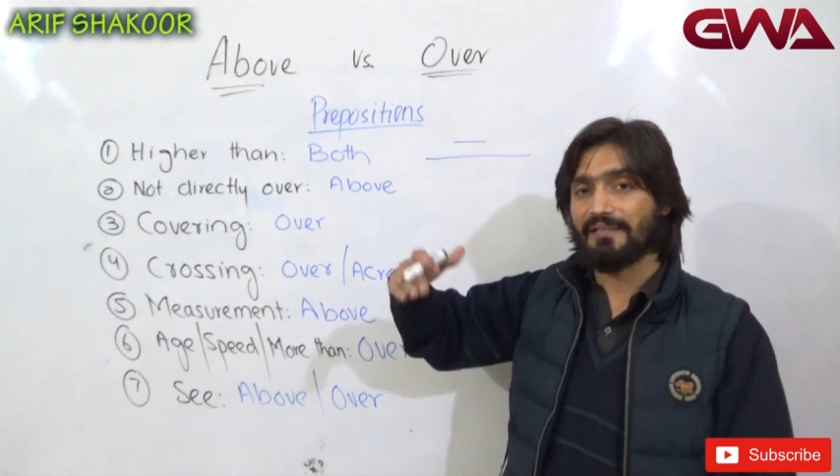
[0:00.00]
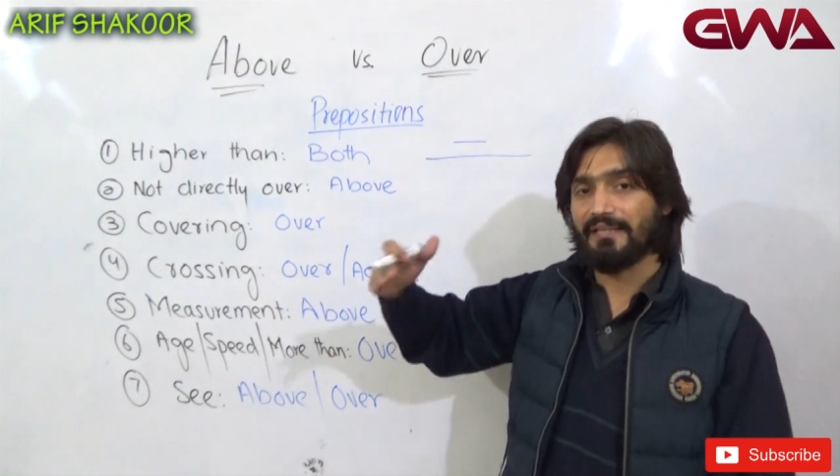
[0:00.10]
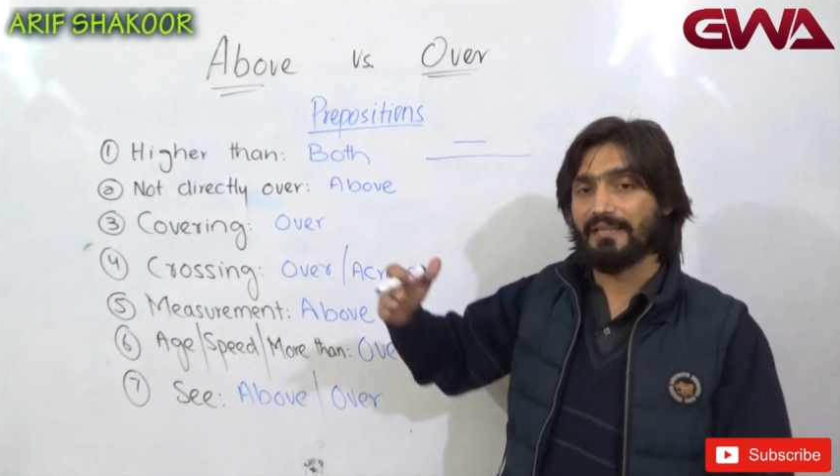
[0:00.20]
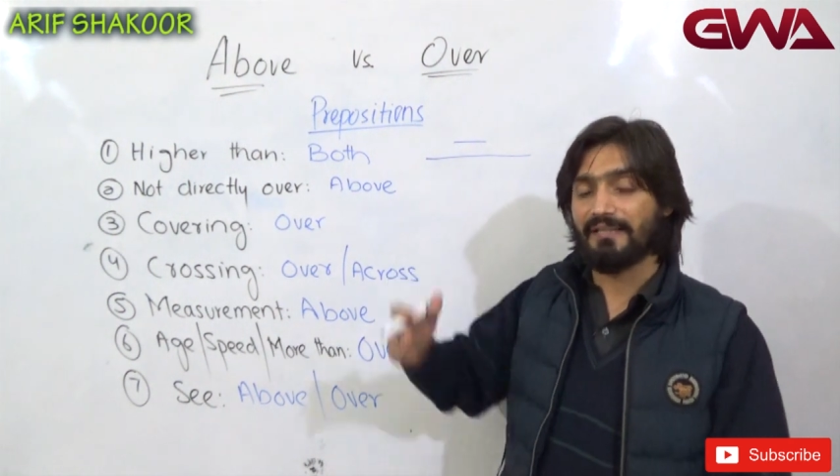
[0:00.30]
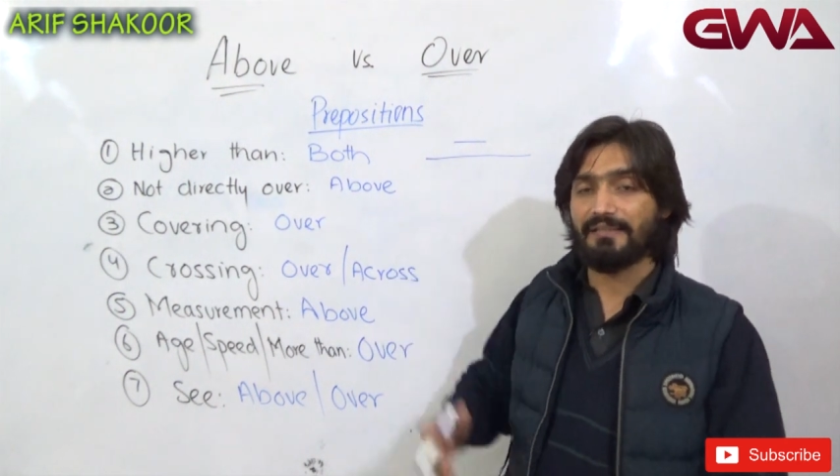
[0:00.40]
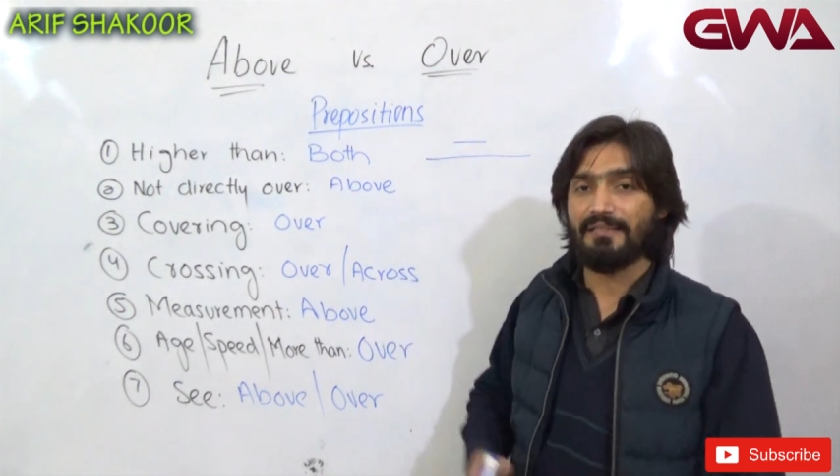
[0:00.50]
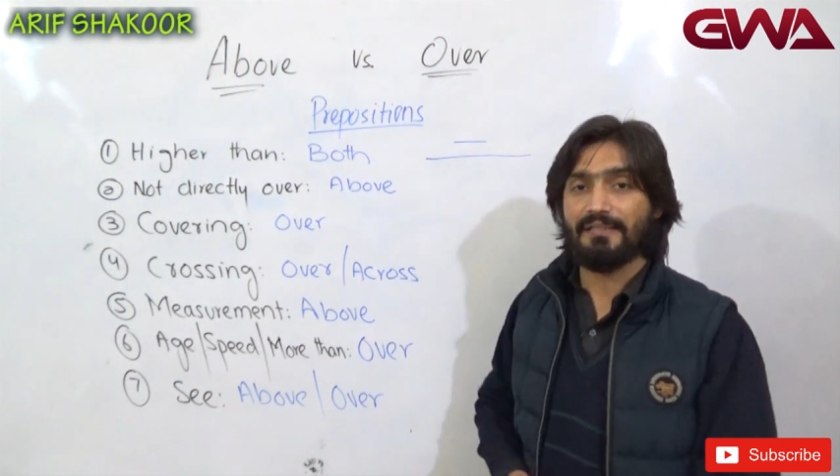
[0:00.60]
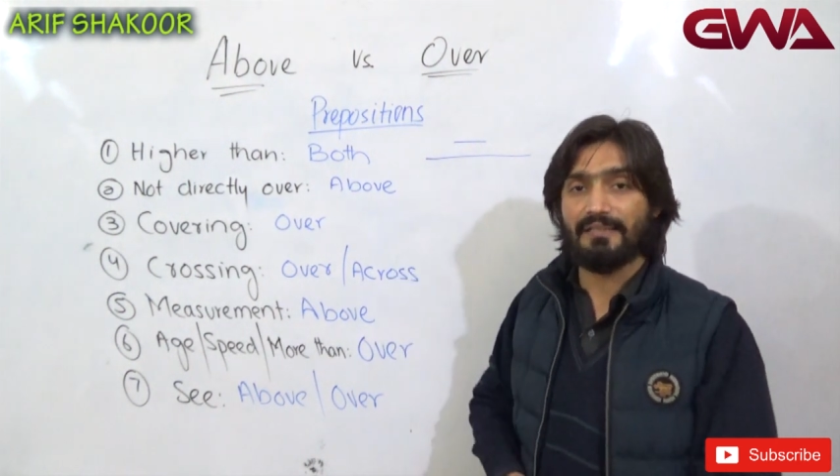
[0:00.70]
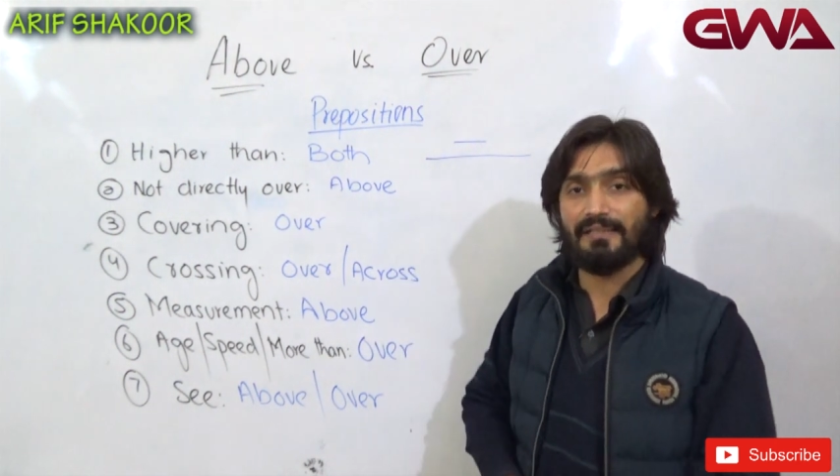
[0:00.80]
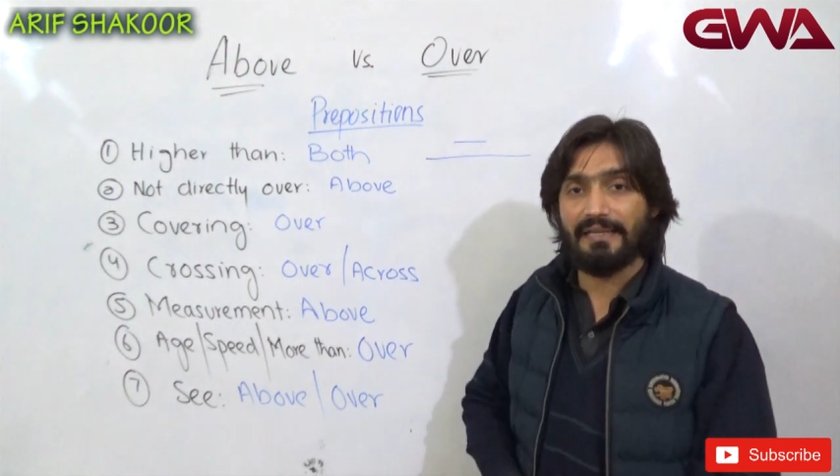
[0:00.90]
than
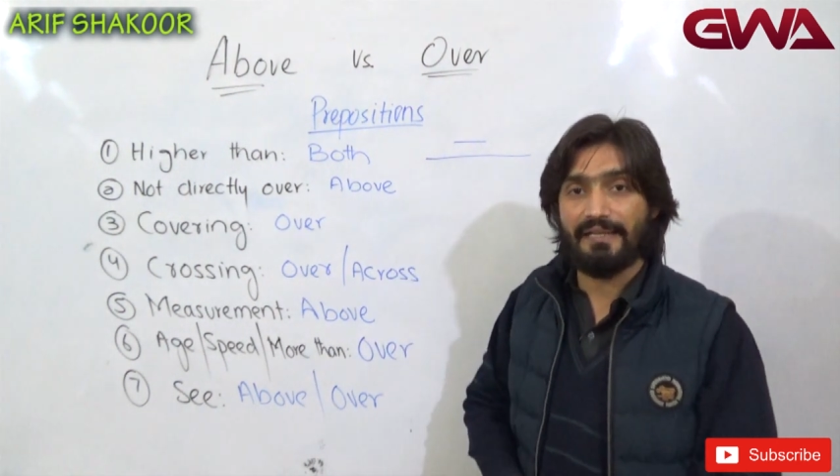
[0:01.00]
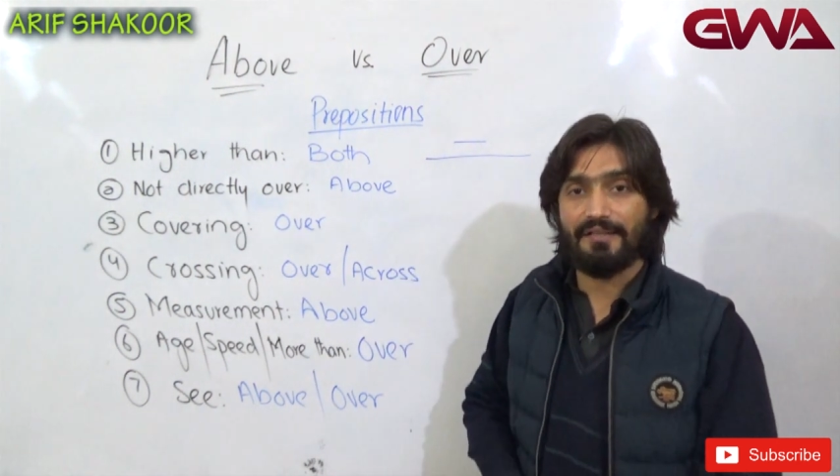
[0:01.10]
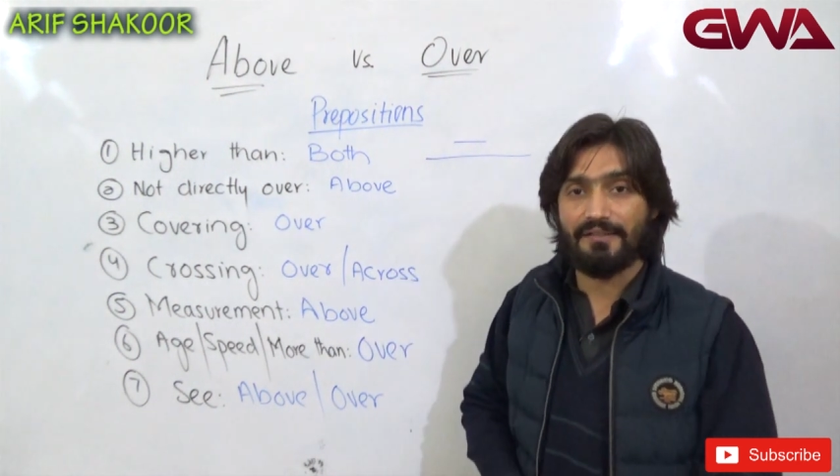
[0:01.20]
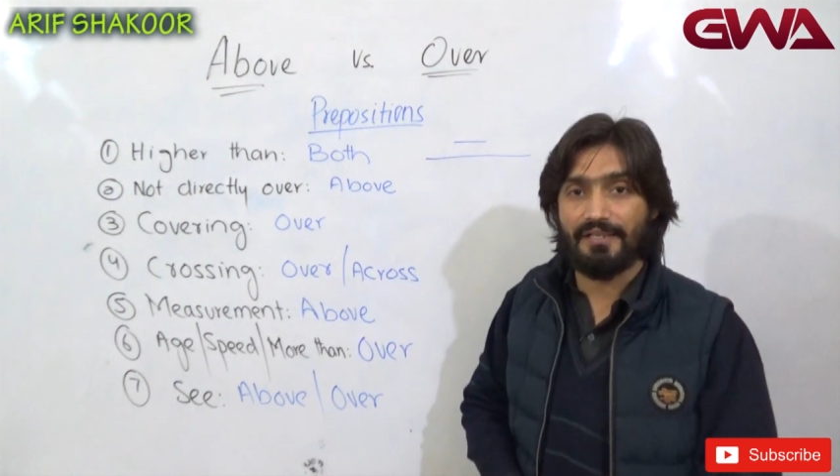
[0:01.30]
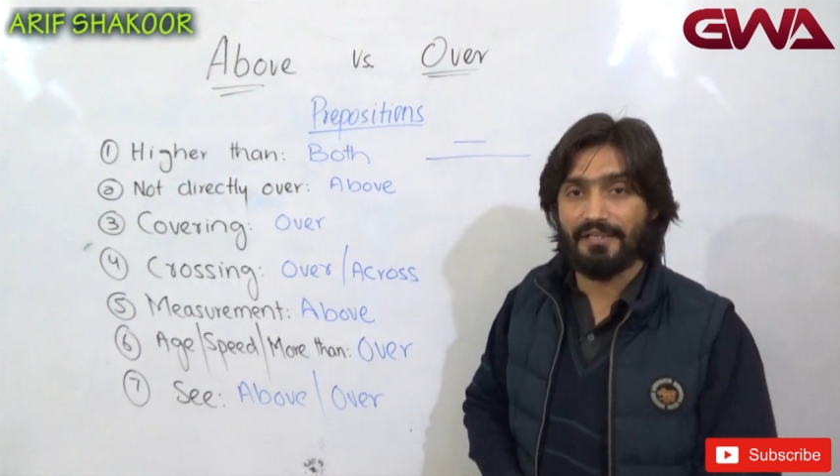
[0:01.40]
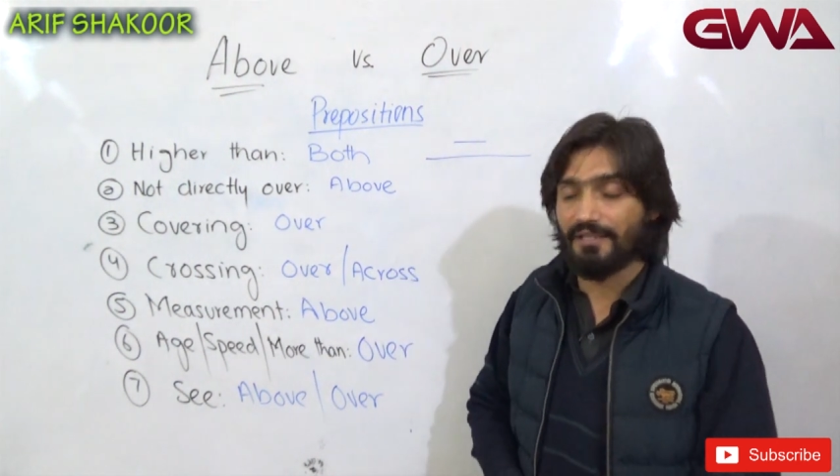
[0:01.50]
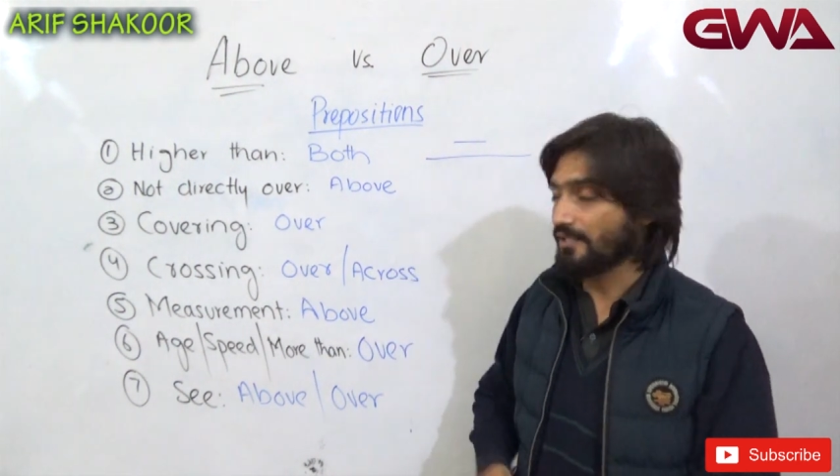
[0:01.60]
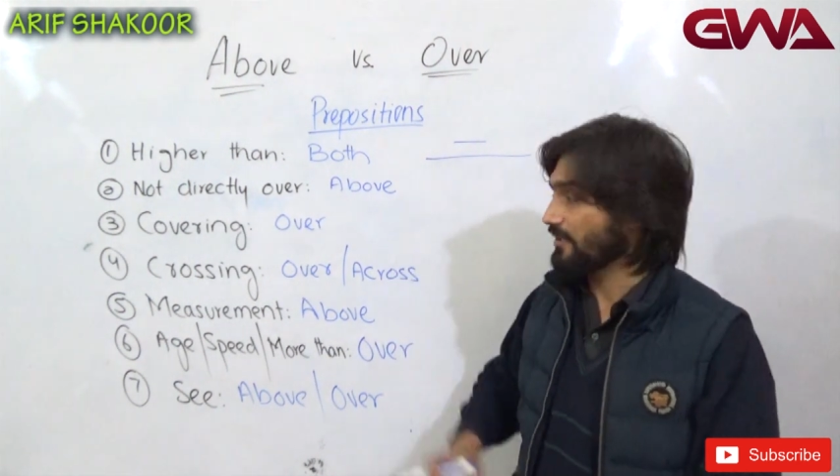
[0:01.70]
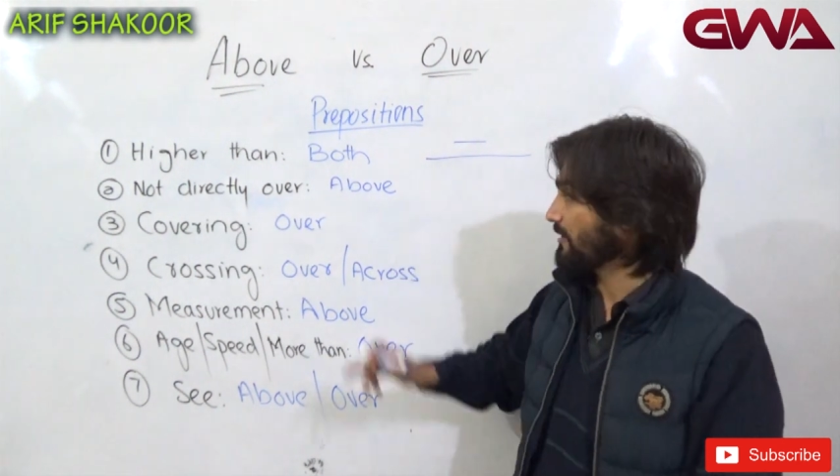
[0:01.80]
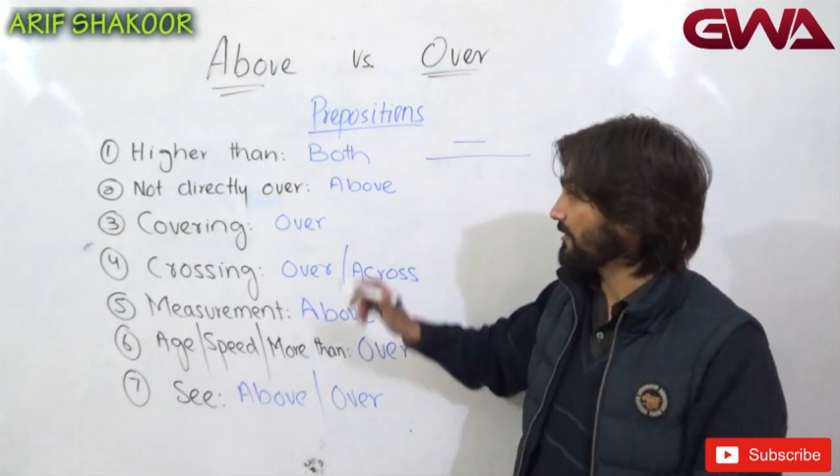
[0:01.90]
another thing,